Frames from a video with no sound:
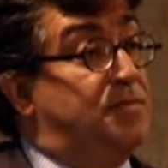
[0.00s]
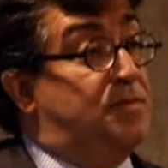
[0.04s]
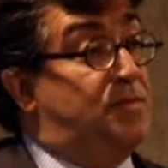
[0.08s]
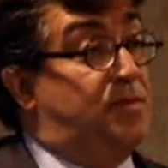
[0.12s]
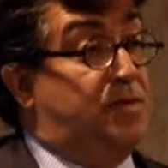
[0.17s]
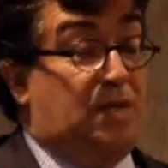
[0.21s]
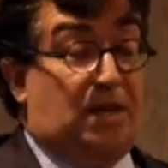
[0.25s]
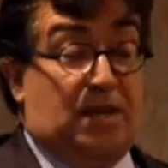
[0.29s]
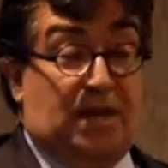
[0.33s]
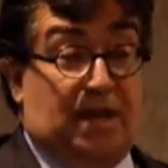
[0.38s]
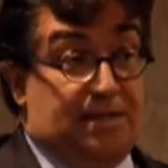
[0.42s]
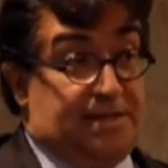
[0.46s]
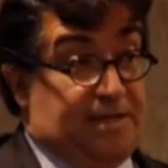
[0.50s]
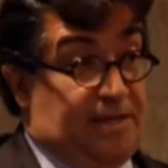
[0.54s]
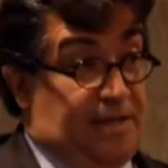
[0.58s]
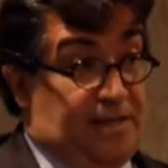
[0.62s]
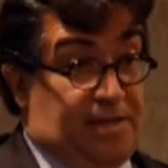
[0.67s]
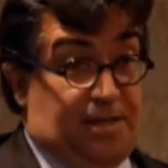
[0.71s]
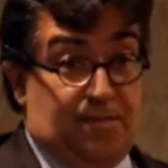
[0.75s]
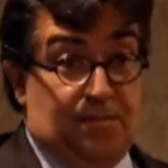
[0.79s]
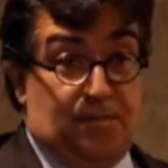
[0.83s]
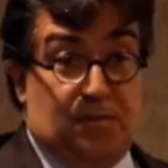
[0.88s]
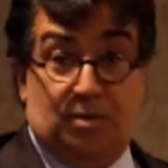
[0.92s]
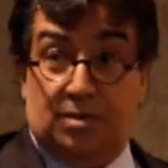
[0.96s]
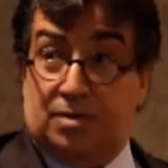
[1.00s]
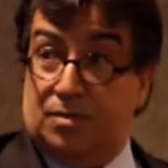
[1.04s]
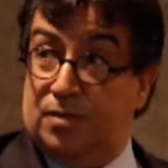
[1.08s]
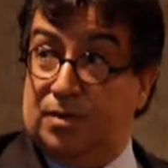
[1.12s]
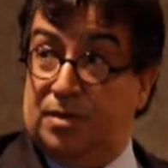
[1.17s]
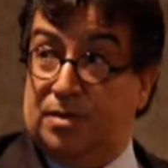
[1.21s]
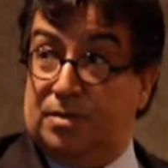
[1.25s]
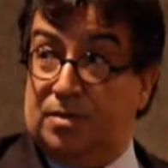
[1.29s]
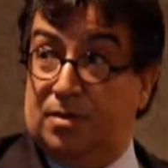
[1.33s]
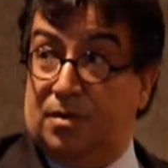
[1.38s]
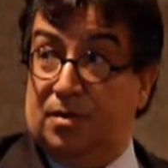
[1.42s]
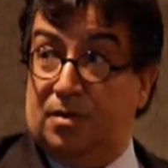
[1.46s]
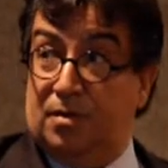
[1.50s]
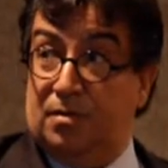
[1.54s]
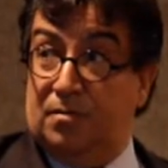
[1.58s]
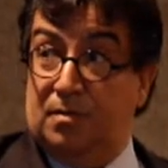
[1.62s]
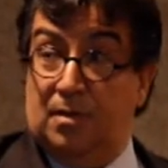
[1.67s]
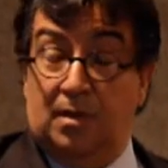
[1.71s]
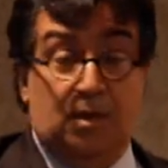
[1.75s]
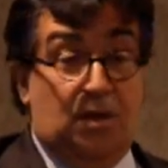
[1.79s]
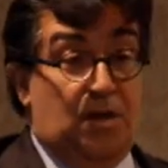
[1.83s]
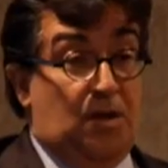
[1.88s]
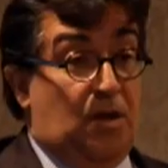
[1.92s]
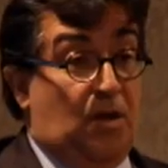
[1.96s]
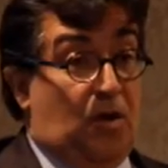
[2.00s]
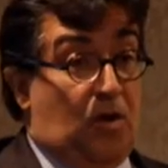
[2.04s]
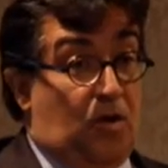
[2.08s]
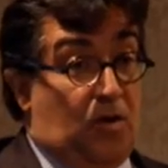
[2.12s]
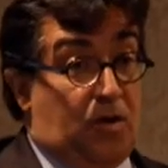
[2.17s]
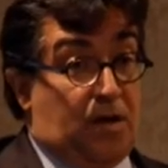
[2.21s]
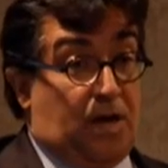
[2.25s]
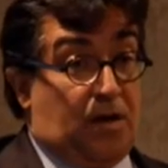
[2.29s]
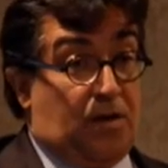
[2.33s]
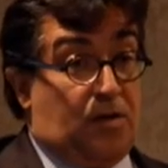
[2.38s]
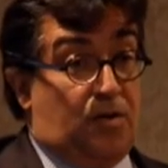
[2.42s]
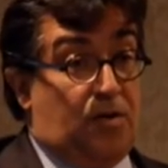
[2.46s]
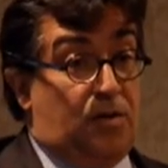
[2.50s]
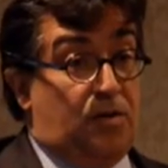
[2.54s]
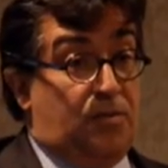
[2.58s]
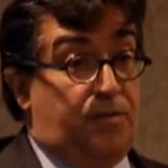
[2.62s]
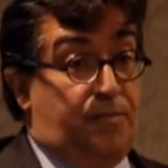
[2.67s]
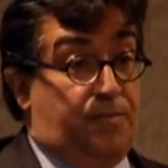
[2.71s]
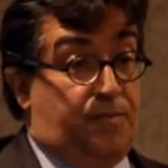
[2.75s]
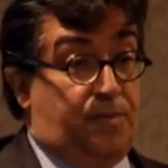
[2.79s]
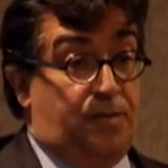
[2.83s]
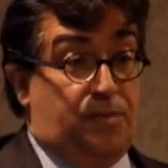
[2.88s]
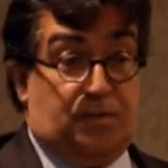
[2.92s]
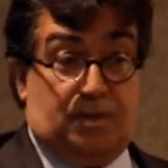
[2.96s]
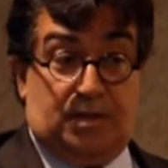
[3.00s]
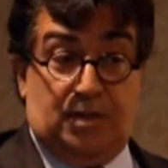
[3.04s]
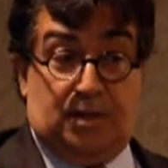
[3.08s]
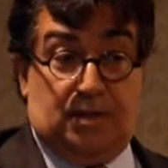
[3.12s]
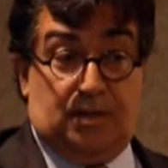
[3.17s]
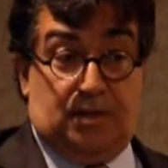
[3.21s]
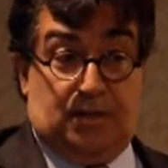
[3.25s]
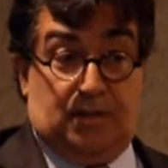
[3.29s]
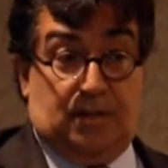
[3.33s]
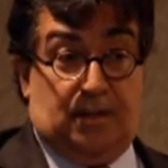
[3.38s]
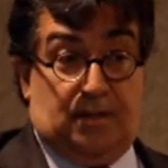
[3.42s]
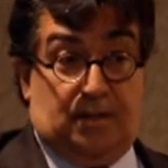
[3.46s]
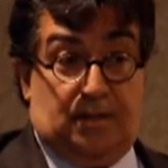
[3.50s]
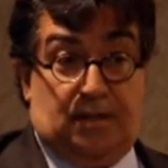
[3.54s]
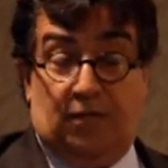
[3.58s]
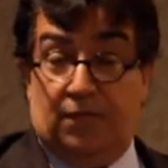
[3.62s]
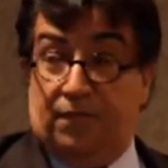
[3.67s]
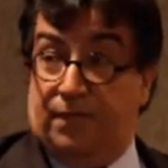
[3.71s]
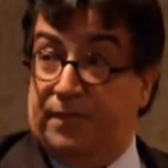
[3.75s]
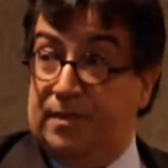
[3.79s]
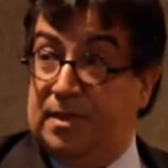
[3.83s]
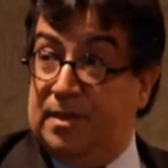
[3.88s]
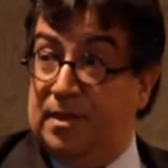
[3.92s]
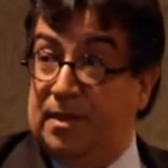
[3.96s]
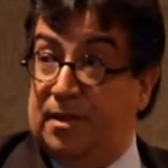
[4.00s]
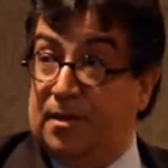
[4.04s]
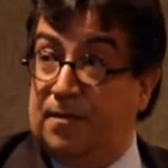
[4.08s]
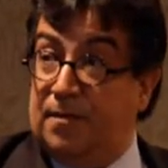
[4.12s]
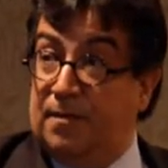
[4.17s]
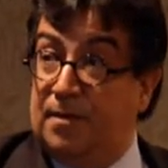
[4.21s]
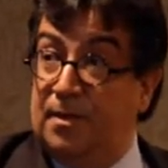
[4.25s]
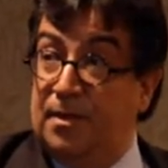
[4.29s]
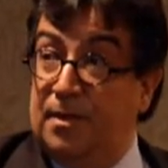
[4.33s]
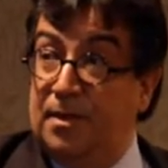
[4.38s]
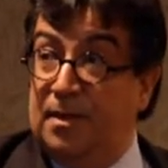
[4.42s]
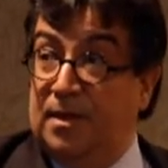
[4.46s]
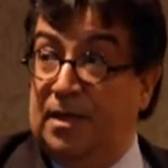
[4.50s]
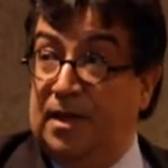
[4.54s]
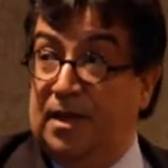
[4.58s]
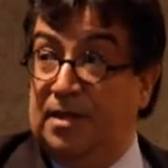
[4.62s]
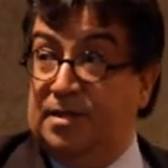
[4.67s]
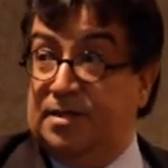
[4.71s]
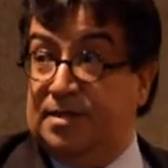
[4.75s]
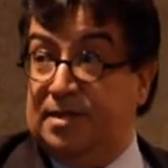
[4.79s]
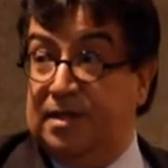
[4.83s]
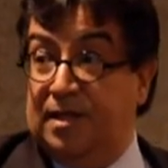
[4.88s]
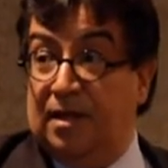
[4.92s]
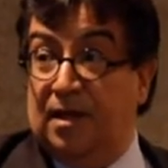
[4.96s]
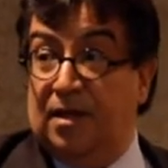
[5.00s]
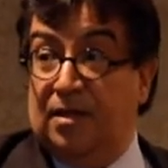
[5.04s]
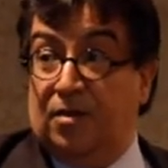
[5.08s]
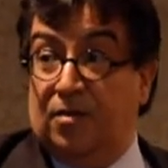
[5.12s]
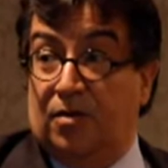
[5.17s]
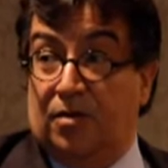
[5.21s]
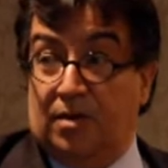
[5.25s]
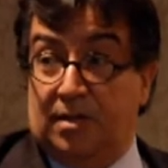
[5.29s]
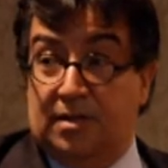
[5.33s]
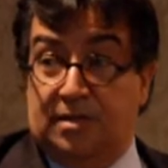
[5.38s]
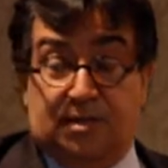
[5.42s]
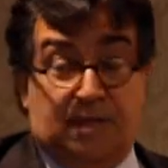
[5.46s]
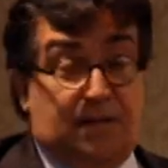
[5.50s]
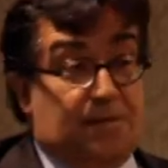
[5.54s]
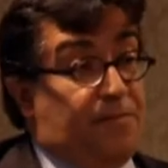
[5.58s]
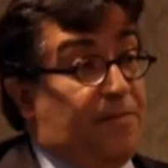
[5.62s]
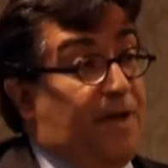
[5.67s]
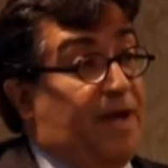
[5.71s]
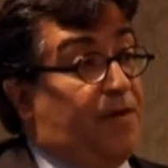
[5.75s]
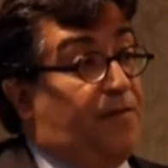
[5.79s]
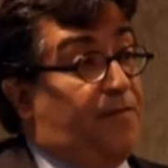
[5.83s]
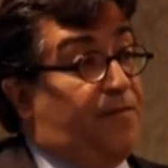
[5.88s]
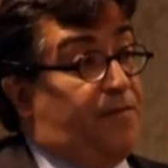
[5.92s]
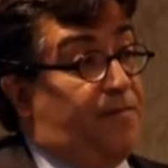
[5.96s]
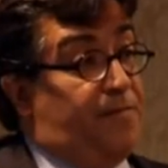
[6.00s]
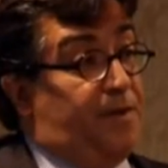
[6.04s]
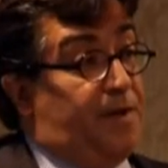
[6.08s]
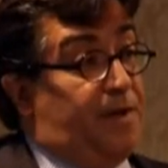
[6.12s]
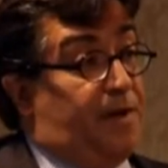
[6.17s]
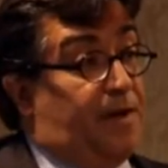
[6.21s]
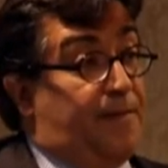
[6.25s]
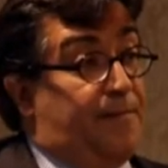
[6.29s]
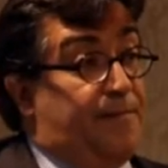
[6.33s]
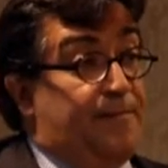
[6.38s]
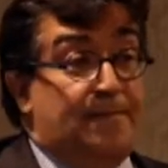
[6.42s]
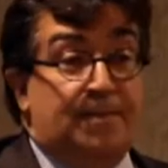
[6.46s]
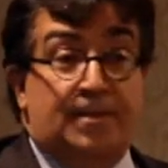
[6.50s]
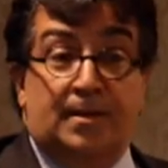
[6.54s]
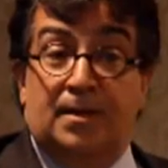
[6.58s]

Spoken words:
So in the last 18 months, we saw Oracle put an outfit there, HCL, Cognizant, Bank of America.